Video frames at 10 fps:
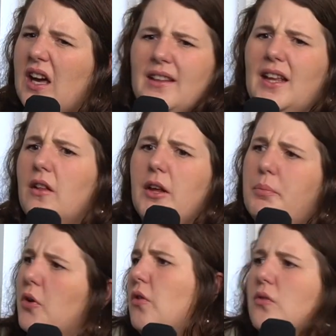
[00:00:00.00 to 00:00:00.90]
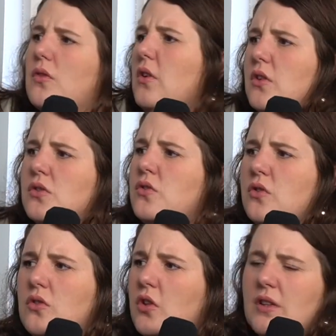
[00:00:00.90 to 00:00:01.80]
And then like Pure
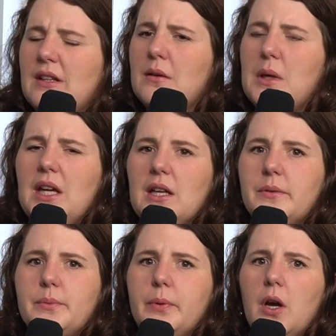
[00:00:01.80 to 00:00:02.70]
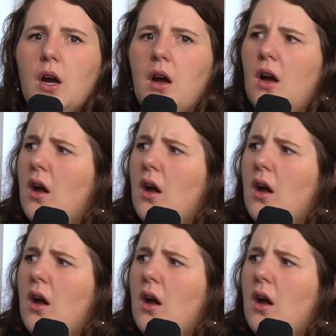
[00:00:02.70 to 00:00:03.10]
scooted away, and I was Pure.